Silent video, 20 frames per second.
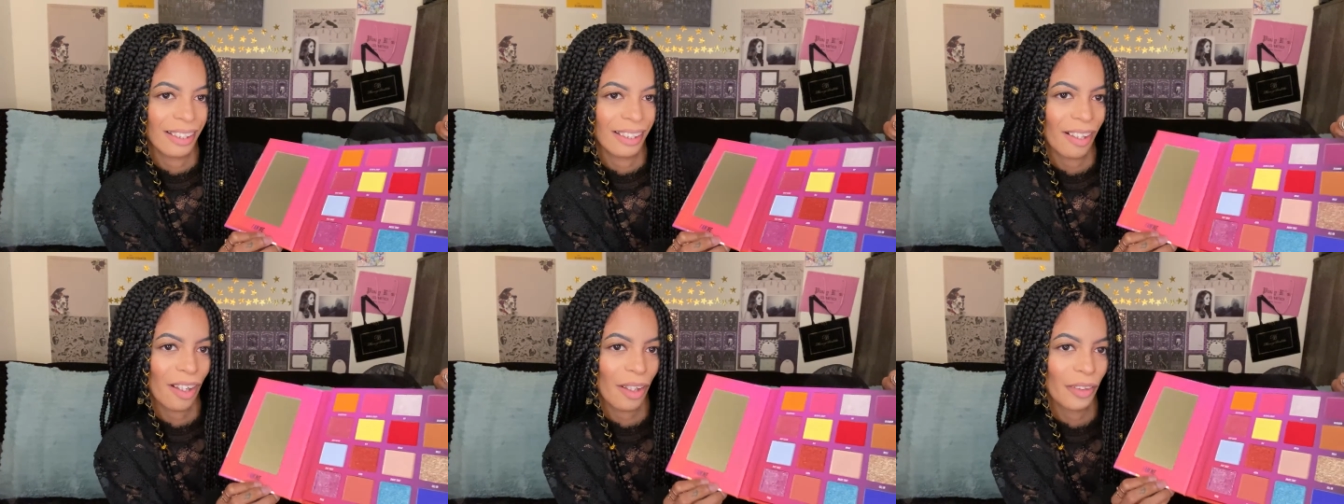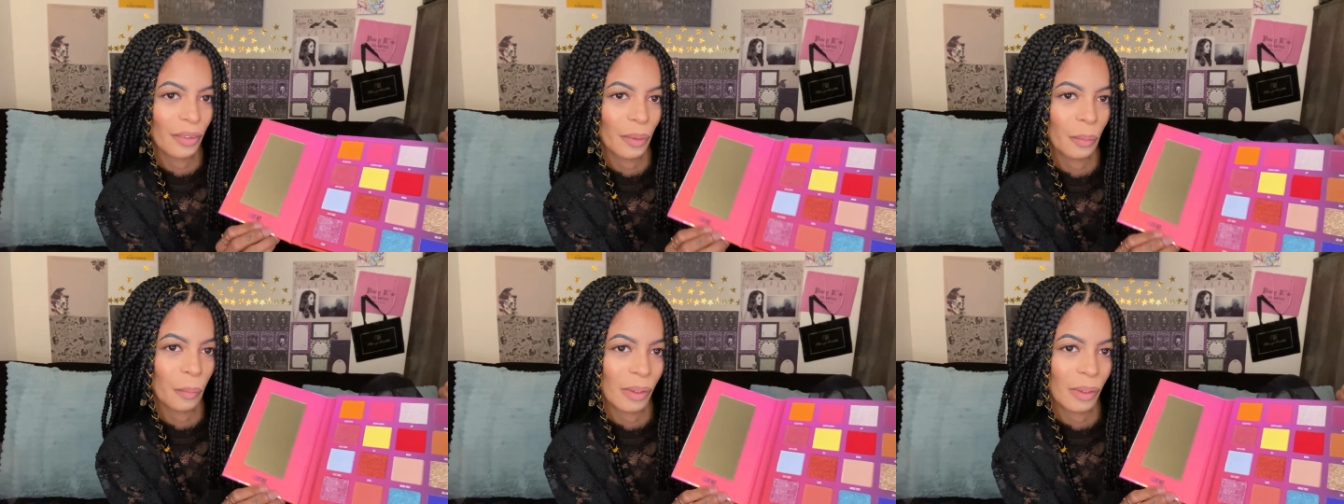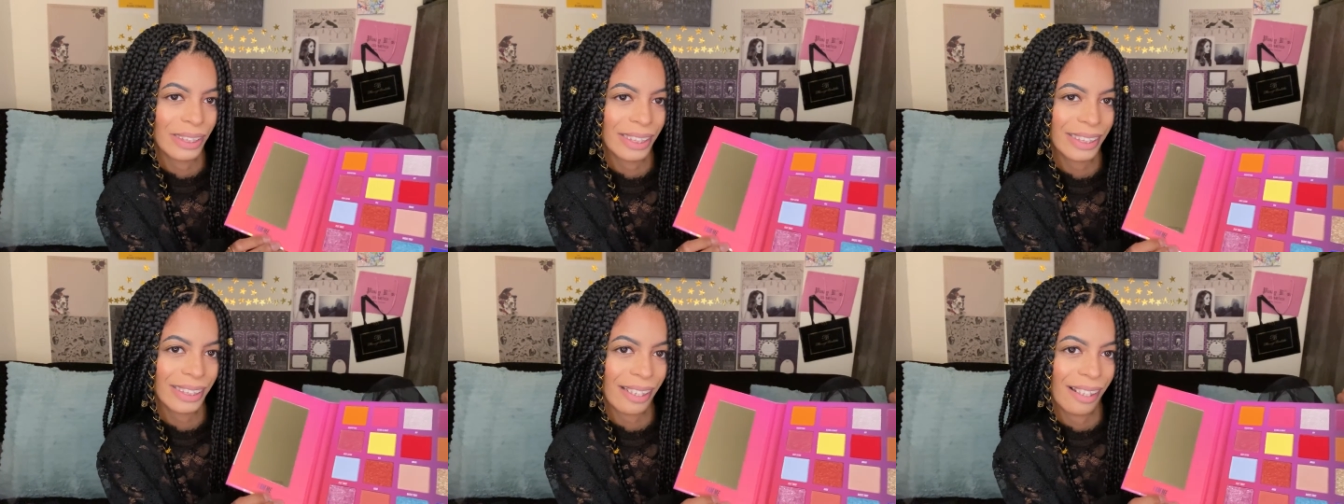on the
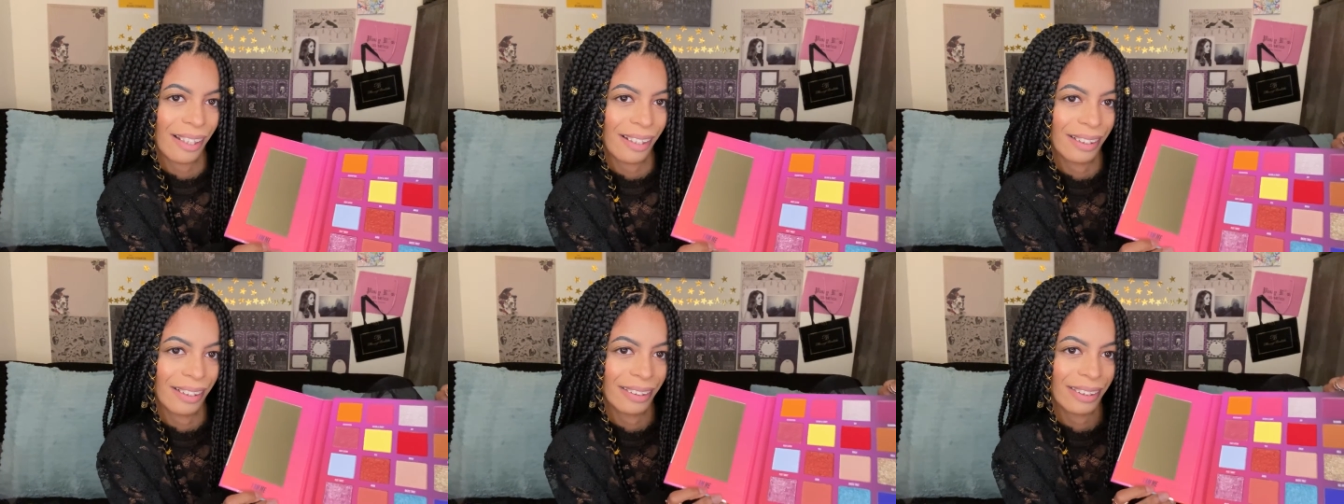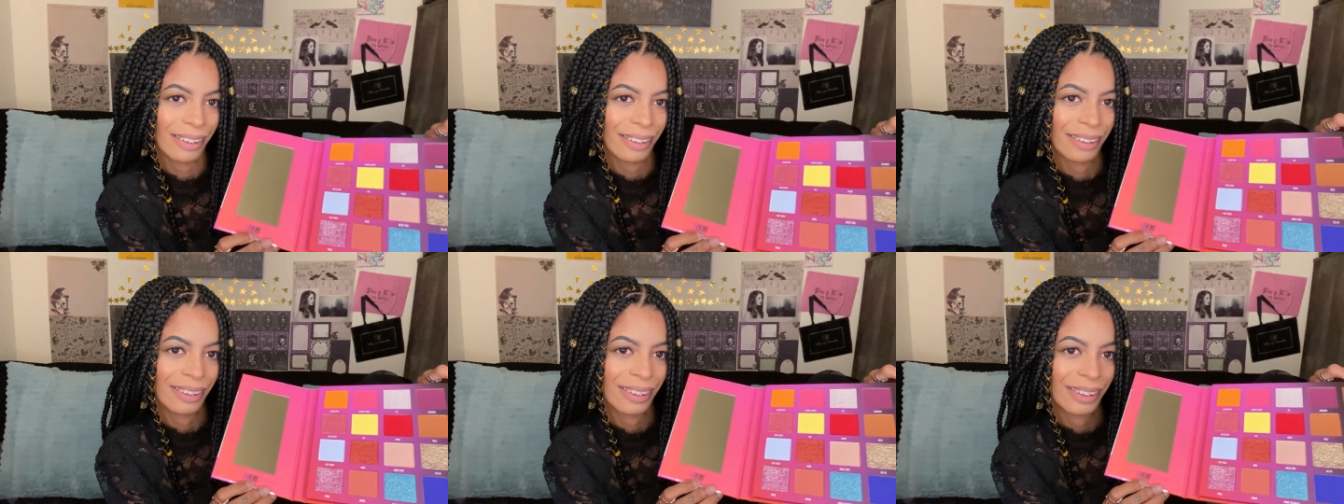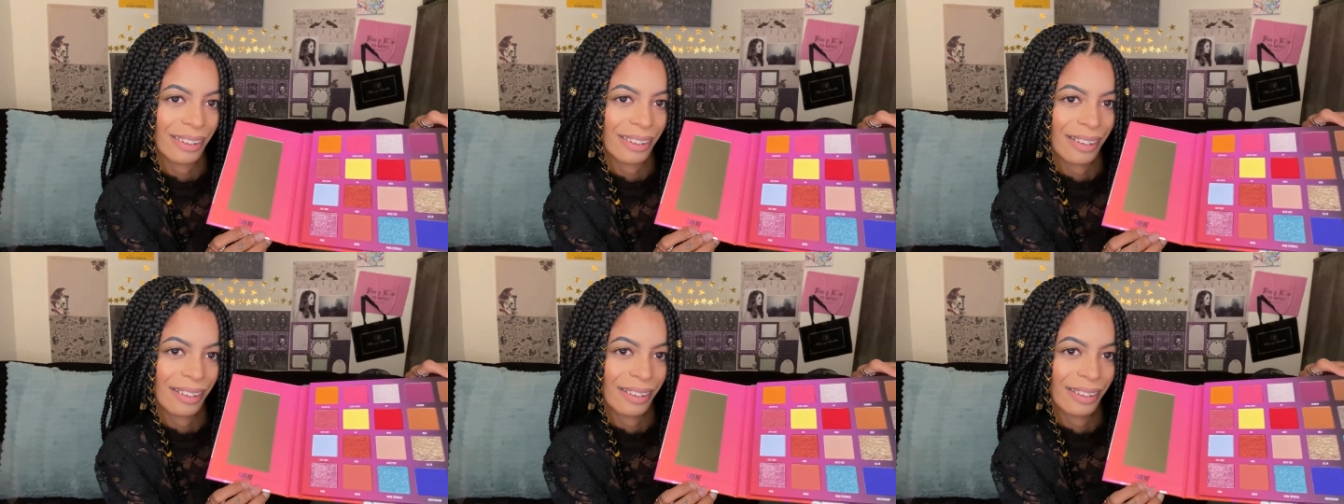one side it
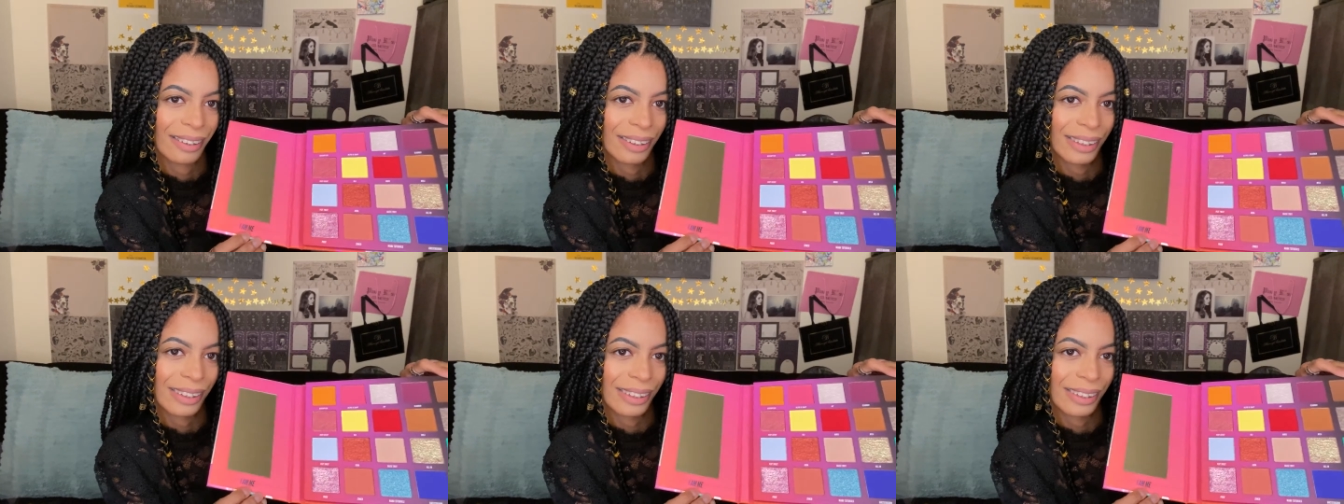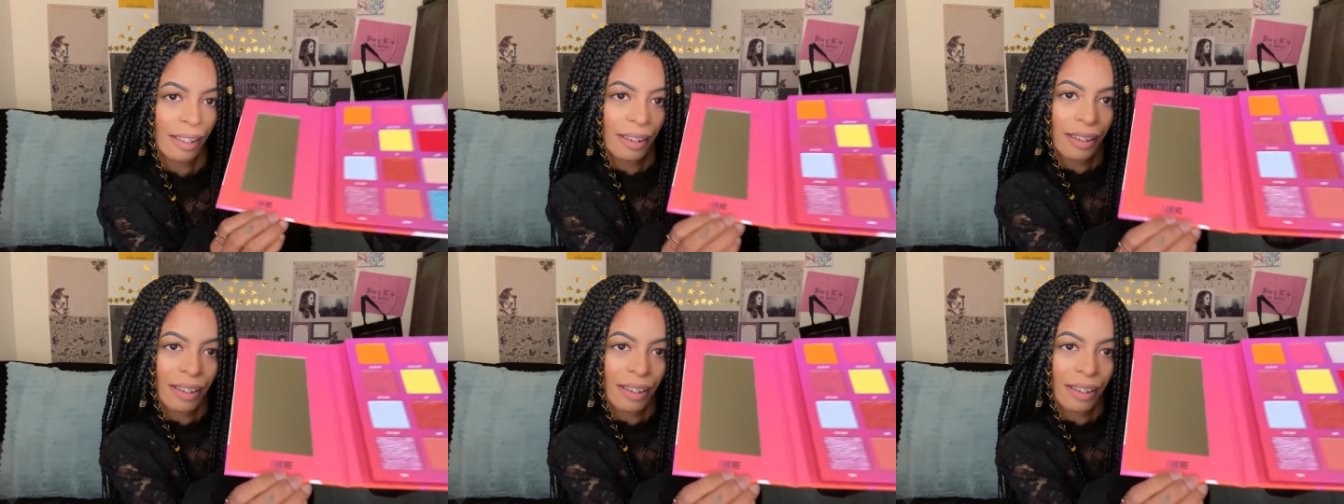says